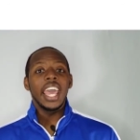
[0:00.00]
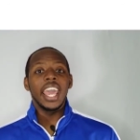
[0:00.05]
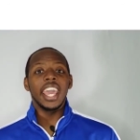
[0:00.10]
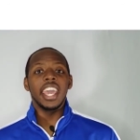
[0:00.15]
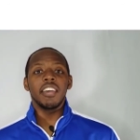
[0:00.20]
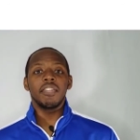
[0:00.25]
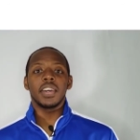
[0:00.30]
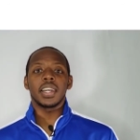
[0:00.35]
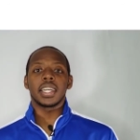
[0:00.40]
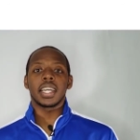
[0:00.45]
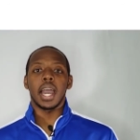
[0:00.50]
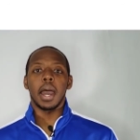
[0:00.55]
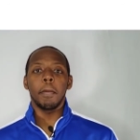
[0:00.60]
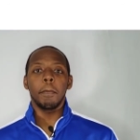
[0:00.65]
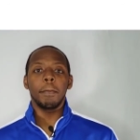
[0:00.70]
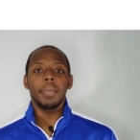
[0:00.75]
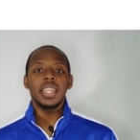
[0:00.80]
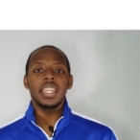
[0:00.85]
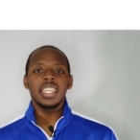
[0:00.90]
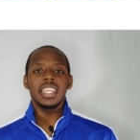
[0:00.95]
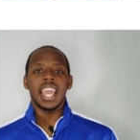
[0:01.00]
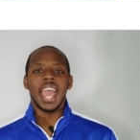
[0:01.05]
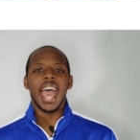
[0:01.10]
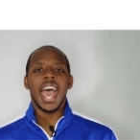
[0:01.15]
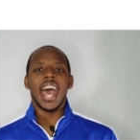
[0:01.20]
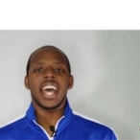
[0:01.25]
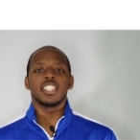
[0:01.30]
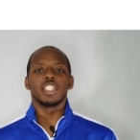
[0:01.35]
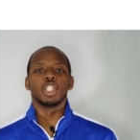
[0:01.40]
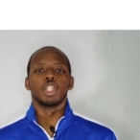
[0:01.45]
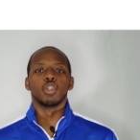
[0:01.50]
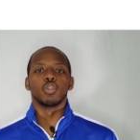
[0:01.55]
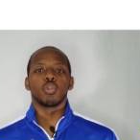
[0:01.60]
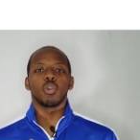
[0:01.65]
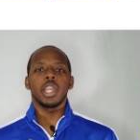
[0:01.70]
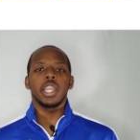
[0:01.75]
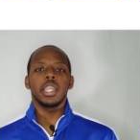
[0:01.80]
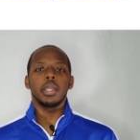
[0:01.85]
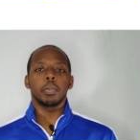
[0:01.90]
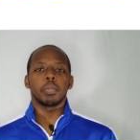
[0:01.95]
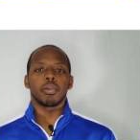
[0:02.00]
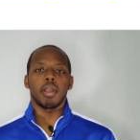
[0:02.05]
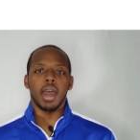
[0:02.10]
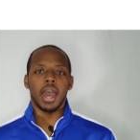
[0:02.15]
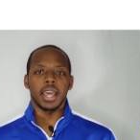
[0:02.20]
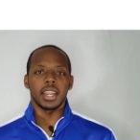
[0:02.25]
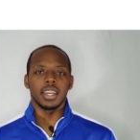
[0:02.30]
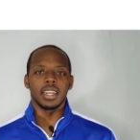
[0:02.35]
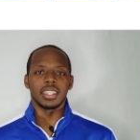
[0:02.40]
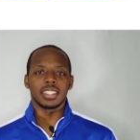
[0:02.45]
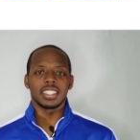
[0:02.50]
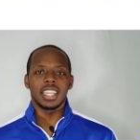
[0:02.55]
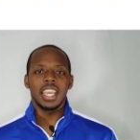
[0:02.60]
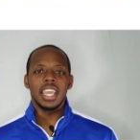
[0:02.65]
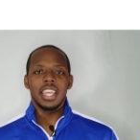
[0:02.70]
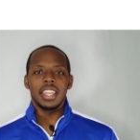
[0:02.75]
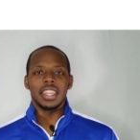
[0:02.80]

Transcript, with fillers: if a company has great products,